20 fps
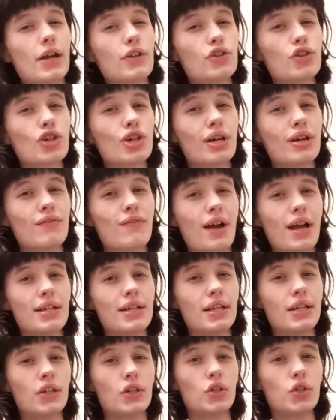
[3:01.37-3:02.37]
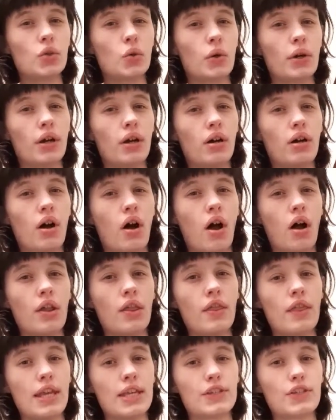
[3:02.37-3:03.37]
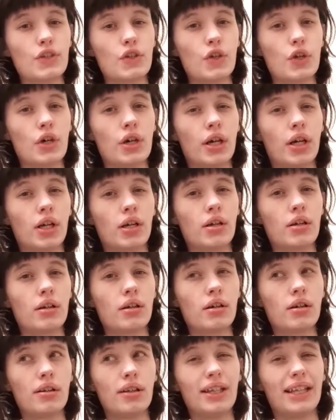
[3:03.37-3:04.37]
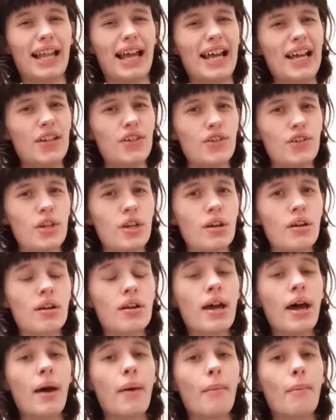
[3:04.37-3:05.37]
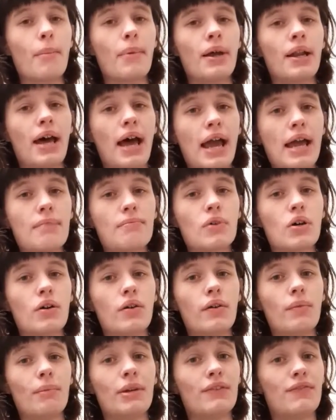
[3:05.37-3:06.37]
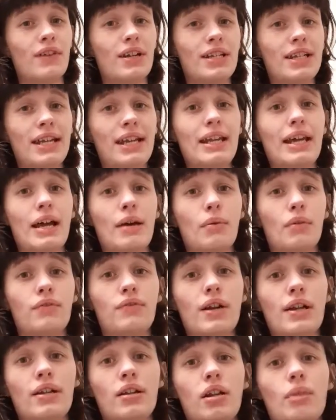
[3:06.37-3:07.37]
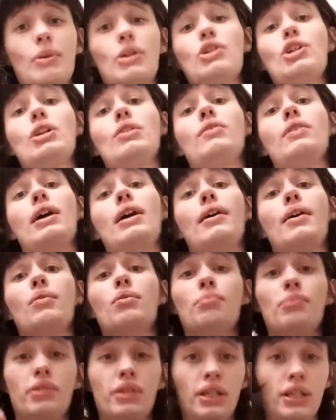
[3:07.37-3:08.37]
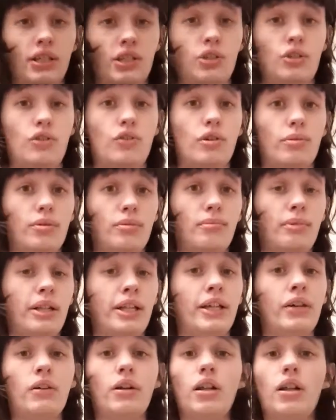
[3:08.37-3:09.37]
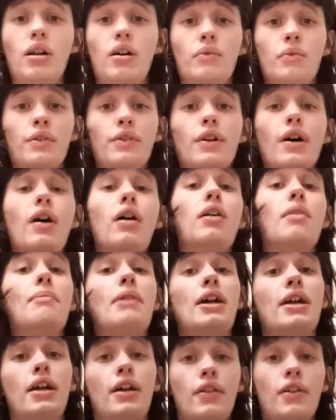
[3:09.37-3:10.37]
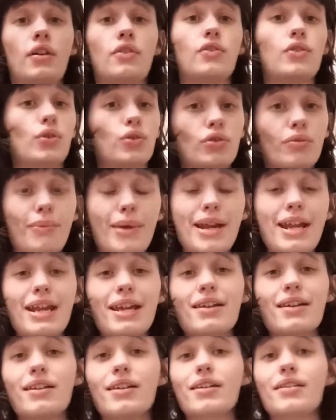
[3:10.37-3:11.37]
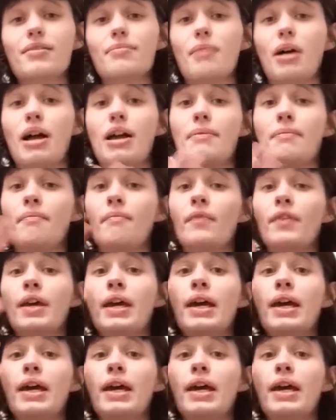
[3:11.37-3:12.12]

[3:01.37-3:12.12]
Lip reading: not sure if I did a tutorial on this look last year, but if I did, I will find it on my channel, and I will put it in the description below, along with all my other social medias, my